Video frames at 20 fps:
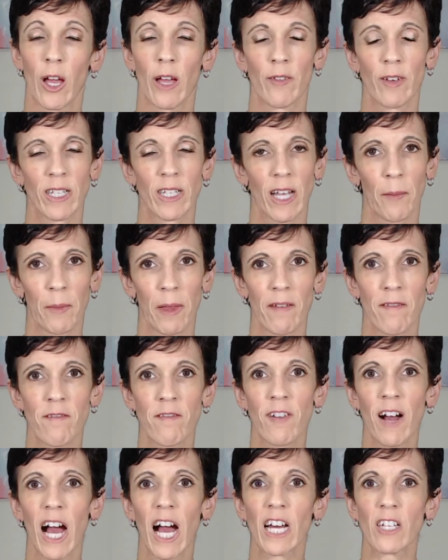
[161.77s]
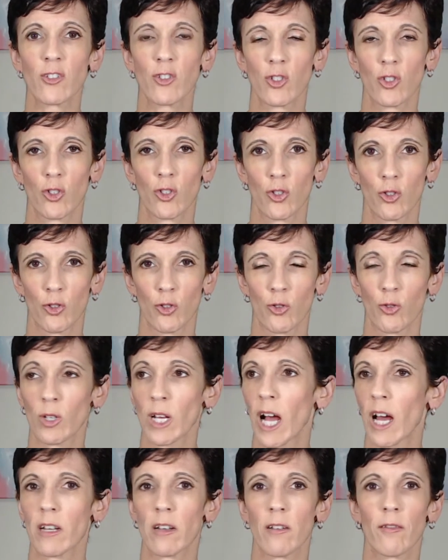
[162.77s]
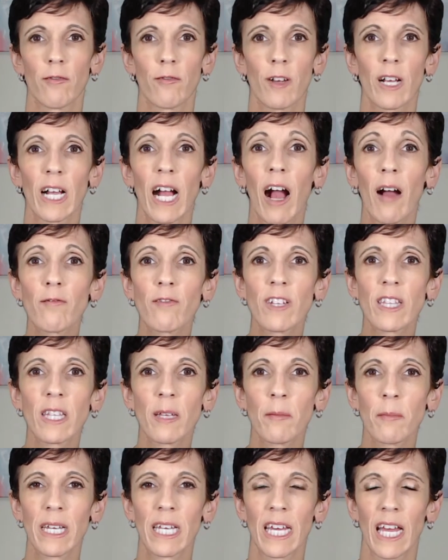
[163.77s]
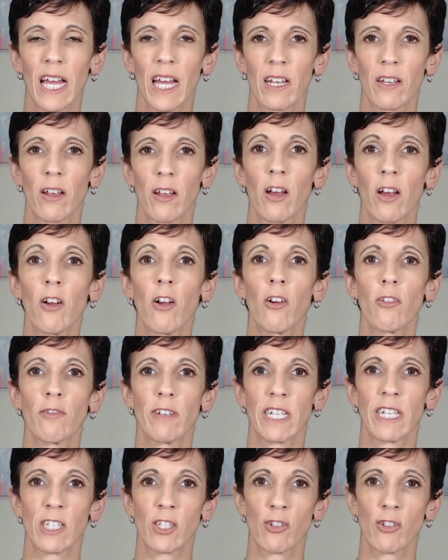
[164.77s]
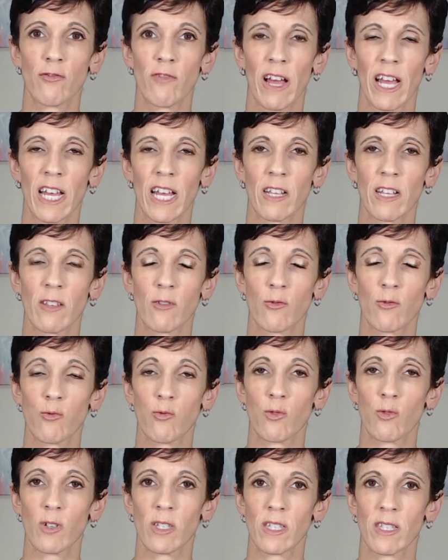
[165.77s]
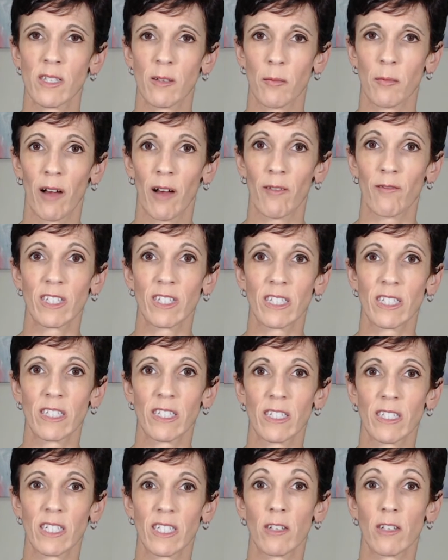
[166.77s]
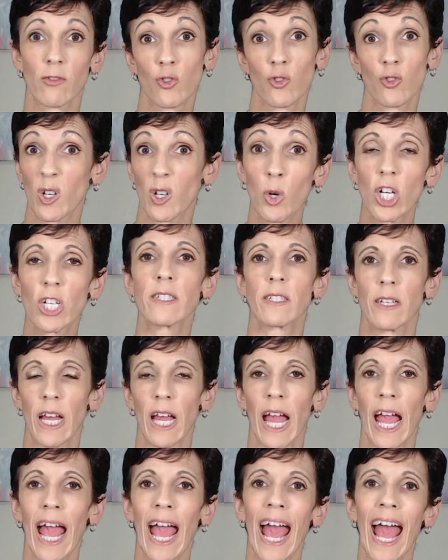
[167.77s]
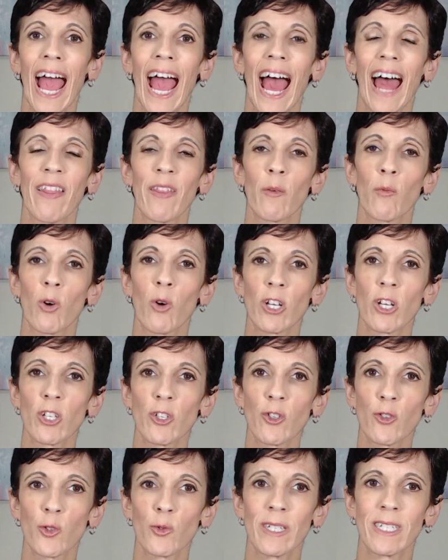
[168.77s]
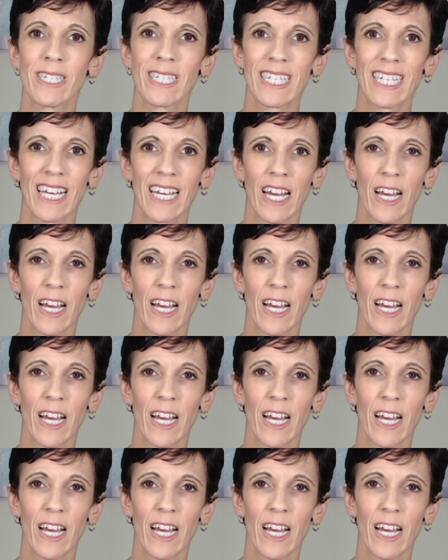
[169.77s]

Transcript: Every time they fuss, you kind of comfort them again, reiterate with some comforting, soothing words. And then what you do is,